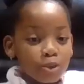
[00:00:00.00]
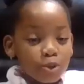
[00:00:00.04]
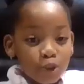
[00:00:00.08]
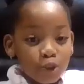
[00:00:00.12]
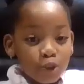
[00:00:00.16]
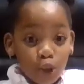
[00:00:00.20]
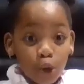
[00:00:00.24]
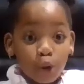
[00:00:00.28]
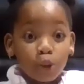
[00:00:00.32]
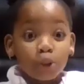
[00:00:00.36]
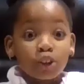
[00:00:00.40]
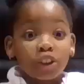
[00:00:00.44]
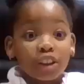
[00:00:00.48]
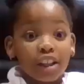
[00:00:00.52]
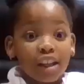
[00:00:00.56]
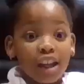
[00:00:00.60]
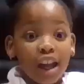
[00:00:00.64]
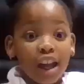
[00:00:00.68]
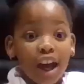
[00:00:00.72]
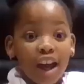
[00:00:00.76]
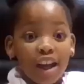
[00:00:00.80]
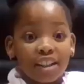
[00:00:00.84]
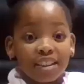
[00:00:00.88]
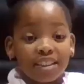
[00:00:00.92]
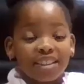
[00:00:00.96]
to
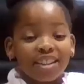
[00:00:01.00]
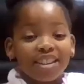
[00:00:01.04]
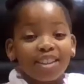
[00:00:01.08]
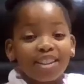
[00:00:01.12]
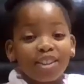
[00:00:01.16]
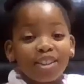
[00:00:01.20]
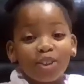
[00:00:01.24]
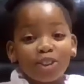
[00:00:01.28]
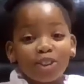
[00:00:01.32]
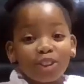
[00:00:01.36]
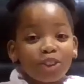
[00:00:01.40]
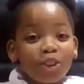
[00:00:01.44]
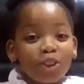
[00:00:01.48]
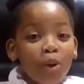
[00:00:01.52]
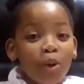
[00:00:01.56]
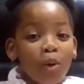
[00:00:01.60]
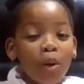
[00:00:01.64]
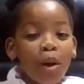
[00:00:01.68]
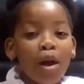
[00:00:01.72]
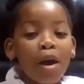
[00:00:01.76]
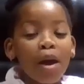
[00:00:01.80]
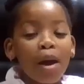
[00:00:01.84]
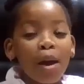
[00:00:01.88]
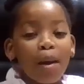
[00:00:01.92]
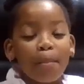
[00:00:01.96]
socialize. And also,
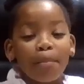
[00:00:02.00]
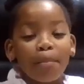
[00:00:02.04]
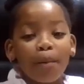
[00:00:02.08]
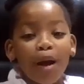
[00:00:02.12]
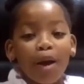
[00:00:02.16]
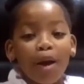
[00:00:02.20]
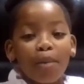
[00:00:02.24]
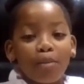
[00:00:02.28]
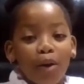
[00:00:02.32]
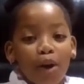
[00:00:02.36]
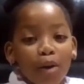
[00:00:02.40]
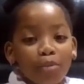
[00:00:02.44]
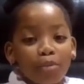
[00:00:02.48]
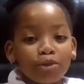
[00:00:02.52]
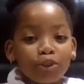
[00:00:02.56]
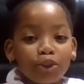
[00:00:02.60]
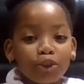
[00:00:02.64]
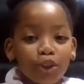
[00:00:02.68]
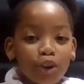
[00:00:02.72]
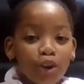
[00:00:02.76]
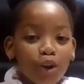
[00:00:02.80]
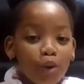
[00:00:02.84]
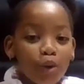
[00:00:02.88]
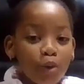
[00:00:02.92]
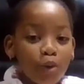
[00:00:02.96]
my mom
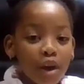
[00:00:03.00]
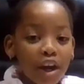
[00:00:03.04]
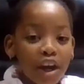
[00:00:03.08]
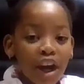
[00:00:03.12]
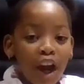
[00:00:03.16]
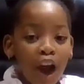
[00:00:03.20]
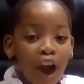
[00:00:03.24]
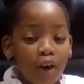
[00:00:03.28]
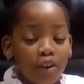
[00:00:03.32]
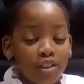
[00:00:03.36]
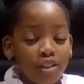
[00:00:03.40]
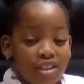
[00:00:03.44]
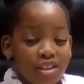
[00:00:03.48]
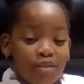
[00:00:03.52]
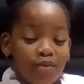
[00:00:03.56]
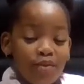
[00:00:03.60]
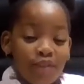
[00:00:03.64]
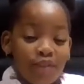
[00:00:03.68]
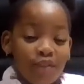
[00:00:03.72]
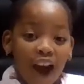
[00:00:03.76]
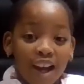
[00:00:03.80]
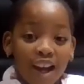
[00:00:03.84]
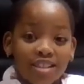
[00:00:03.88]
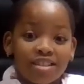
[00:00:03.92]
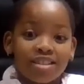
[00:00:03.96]
took away our
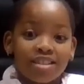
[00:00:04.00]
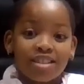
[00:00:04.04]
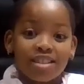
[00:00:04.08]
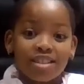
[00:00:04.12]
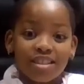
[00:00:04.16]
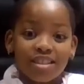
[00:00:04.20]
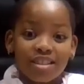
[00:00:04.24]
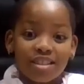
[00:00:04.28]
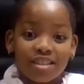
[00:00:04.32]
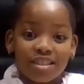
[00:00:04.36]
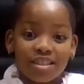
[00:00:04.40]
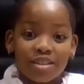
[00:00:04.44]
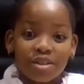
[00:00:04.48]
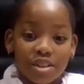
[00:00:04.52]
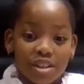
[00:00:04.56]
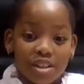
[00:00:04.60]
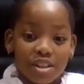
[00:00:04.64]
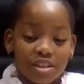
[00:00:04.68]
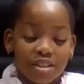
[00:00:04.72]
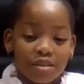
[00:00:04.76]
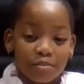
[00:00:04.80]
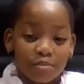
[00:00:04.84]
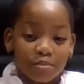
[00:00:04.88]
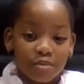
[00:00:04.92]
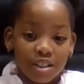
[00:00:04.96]
devices
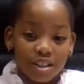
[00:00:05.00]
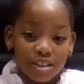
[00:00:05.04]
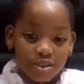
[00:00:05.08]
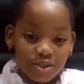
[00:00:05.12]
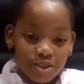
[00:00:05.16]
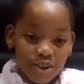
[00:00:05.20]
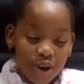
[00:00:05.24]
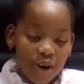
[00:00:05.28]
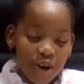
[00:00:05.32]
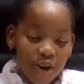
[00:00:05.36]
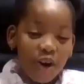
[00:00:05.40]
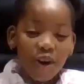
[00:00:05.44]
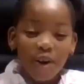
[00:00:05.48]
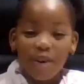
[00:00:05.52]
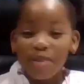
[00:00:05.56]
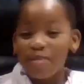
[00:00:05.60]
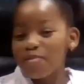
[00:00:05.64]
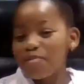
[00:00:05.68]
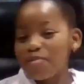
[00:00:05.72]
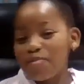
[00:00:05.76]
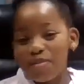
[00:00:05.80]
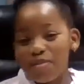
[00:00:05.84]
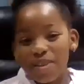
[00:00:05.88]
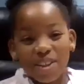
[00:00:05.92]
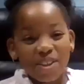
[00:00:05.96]
this
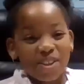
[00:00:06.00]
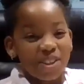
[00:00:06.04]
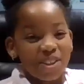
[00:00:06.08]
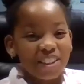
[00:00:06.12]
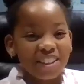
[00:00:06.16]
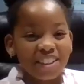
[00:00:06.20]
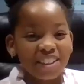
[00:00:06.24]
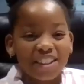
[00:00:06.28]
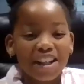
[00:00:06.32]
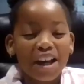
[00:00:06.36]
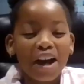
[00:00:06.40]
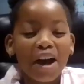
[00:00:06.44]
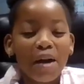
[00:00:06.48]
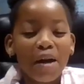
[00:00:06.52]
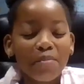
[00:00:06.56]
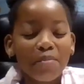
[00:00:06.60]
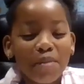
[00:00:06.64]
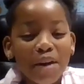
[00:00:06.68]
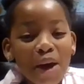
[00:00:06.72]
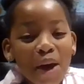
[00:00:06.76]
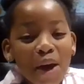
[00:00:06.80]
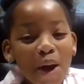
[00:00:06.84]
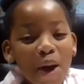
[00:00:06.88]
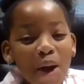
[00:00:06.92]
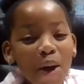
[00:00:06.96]
midterm because
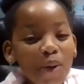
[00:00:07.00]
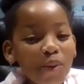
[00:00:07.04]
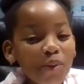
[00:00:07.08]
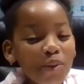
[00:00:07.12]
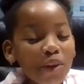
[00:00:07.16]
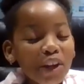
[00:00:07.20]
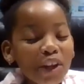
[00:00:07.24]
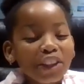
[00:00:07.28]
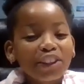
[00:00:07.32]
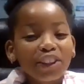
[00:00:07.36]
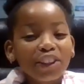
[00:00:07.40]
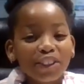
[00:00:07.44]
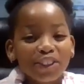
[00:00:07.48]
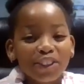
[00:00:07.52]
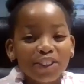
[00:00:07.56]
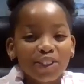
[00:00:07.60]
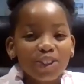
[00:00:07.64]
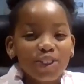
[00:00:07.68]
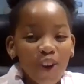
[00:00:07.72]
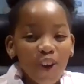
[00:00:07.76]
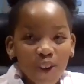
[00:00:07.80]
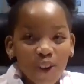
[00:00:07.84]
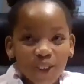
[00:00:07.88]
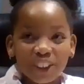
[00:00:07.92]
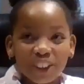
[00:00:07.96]
we should
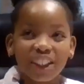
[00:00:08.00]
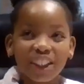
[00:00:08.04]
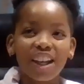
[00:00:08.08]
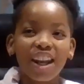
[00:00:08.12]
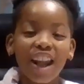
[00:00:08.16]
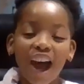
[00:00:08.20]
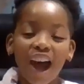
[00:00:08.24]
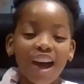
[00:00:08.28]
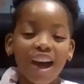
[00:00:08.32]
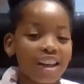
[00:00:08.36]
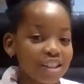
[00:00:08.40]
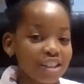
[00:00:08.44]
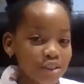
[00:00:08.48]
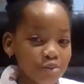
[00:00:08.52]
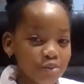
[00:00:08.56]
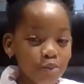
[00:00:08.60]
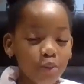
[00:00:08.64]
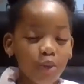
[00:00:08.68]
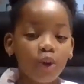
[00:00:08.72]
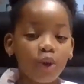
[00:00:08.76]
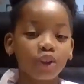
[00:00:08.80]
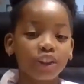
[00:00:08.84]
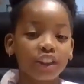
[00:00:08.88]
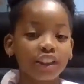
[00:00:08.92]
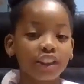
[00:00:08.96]
socialize
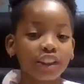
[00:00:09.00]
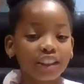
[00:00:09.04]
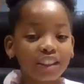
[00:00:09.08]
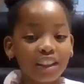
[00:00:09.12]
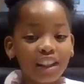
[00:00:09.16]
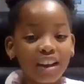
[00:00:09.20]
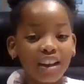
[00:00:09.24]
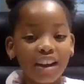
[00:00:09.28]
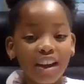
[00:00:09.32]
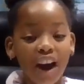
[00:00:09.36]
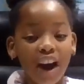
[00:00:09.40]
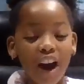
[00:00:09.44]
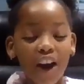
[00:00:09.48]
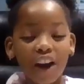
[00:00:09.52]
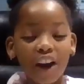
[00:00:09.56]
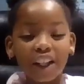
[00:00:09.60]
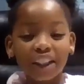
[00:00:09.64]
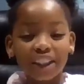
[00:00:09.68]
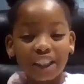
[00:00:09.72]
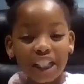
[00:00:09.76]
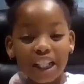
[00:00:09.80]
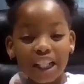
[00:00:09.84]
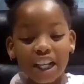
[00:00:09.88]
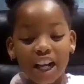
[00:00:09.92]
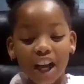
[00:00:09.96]
more. She's
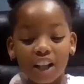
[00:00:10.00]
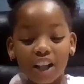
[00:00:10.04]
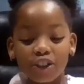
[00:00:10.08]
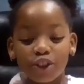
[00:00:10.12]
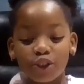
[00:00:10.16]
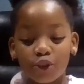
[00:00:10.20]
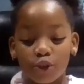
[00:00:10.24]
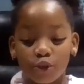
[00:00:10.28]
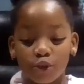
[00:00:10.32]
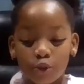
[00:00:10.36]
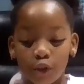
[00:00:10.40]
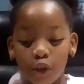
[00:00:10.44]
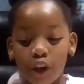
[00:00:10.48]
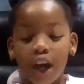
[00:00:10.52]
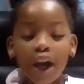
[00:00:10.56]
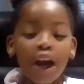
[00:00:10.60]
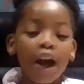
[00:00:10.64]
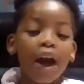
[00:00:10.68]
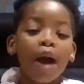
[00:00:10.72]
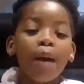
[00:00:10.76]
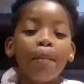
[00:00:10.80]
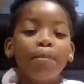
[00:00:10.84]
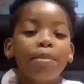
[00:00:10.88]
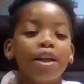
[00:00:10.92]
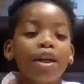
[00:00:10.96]
encouraging us to
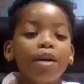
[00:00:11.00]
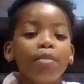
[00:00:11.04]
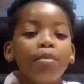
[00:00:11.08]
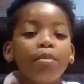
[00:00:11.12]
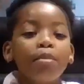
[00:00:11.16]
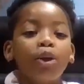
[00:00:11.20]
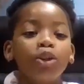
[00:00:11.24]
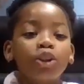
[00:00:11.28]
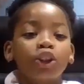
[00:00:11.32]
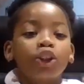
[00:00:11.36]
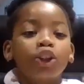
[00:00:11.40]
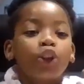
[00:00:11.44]
be more